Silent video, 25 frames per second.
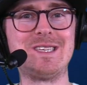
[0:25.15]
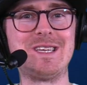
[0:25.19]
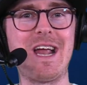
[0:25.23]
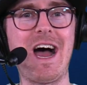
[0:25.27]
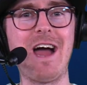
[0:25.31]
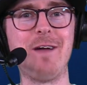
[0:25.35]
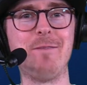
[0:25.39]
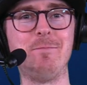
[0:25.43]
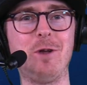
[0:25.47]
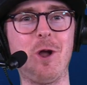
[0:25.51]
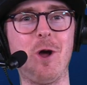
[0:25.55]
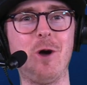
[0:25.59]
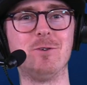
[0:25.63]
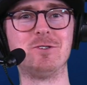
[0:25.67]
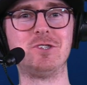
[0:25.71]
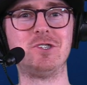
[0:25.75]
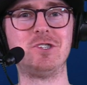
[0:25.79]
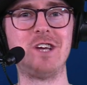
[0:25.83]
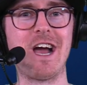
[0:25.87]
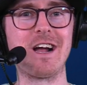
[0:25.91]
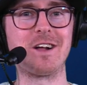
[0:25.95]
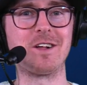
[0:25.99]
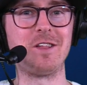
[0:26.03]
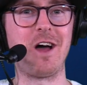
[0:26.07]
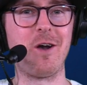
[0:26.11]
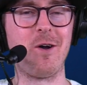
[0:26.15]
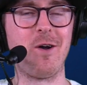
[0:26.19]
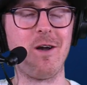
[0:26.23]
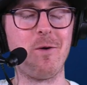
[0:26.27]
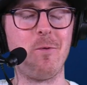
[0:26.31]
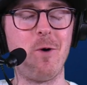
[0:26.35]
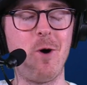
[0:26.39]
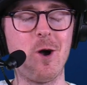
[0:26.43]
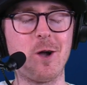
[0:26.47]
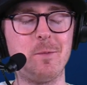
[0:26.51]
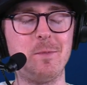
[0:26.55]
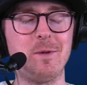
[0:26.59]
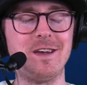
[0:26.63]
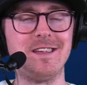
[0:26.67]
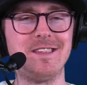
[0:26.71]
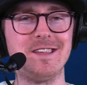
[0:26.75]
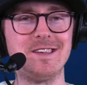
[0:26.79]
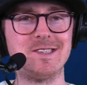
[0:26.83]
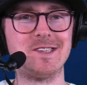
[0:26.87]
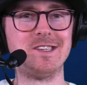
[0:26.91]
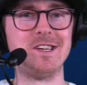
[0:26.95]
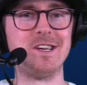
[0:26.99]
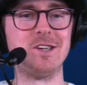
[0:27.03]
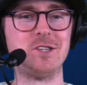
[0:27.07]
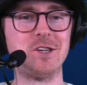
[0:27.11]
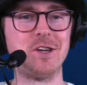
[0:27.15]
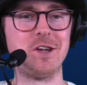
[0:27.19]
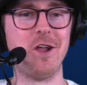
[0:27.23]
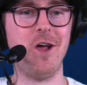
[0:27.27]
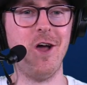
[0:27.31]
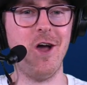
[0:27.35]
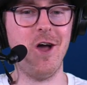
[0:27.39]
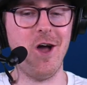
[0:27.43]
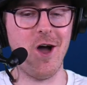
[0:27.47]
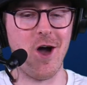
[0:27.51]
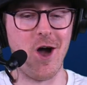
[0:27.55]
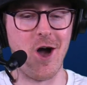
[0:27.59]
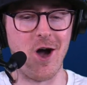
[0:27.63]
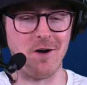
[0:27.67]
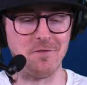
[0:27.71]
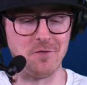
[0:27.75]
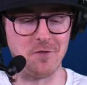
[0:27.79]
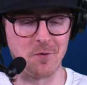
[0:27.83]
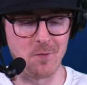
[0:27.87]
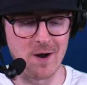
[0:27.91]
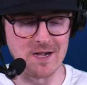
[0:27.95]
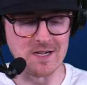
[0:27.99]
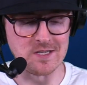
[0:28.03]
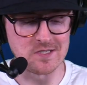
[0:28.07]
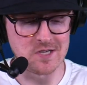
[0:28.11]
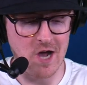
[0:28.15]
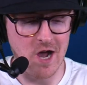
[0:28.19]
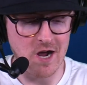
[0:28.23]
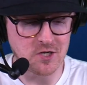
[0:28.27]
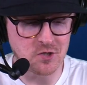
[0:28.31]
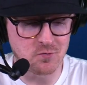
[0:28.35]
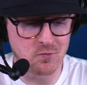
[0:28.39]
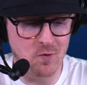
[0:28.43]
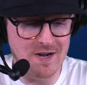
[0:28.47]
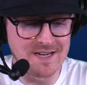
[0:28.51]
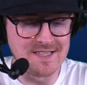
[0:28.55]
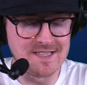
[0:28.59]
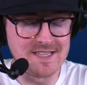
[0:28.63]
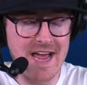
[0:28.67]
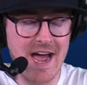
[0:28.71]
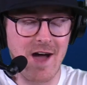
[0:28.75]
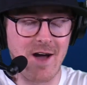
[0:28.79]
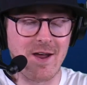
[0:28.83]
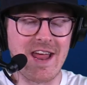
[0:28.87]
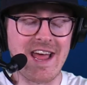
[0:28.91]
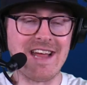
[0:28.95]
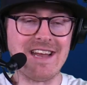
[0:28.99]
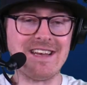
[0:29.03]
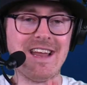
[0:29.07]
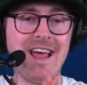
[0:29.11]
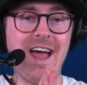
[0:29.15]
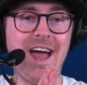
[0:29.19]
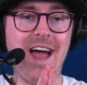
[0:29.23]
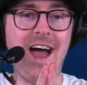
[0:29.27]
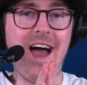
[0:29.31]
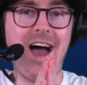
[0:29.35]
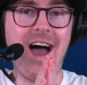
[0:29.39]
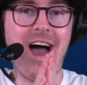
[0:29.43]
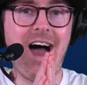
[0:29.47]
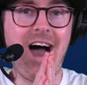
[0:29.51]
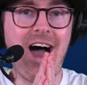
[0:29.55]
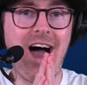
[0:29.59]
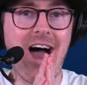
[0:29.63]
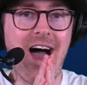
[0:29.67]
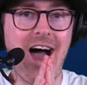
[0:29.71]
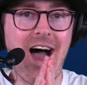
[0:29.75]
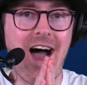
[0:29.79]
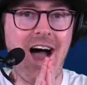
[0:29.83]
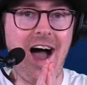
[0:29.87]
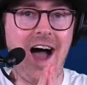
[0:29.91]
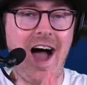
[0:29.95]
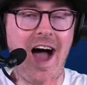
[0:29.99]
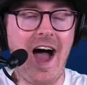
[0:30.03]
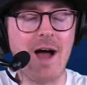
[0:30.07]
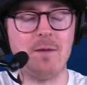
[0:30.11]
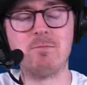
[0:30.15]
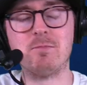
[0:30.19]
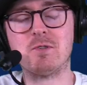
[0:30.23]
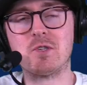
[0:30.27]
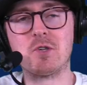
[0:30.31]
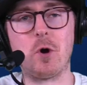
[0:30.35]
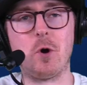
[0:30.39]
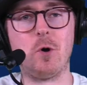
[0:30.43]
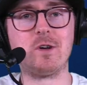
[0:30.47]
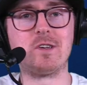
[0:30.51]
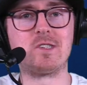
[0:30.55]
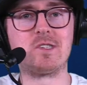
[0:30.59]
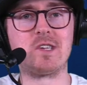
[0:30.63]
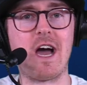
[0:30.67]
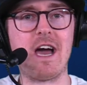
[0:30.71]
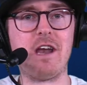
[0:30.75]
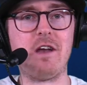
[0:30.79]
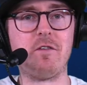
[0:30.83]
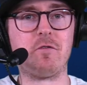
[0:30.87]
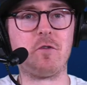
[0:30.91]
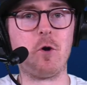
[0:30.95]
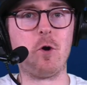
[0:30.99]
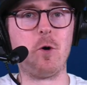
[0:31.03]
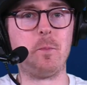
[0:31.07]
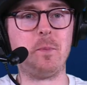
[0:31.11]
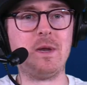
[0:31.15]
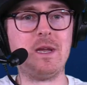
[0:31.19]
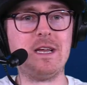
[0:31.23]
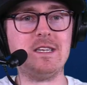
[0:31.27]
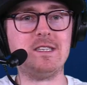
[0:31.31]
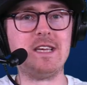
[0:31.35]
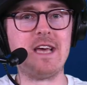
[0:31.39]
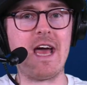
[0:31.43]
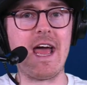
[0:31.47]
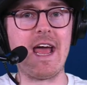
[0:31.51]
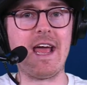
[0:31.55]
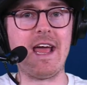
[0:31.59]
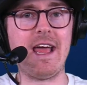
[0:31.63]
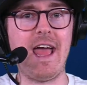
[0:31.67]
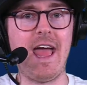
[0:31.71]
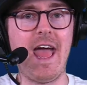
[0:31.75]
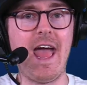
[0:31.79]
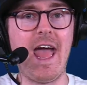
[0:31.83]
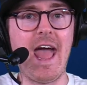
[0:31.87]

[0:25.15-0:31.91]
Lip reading: I'm your host, Jack Lautaret. Welcome into this edition of the Red Sox Rundown. And I'm so excited for opening day.